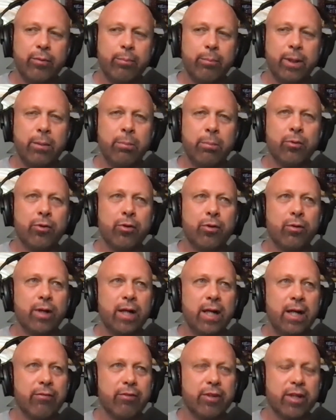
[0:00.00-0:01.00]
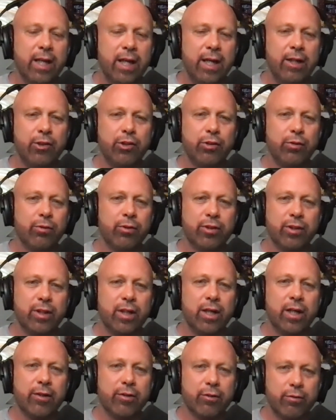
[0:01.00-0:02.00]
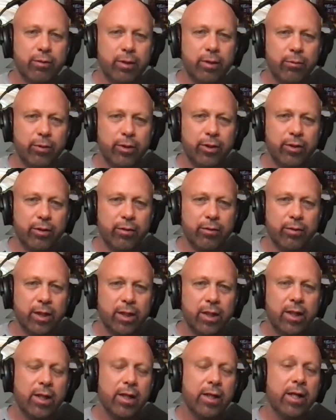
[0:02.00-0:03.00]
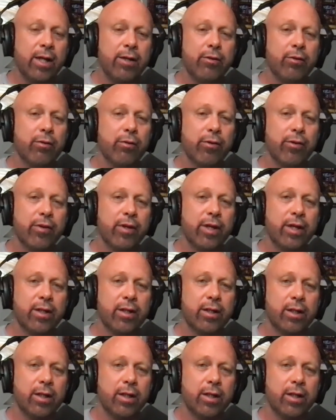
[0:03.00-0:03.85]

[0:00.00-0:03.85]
people don't have to hate you to not agree with you and I don't right. think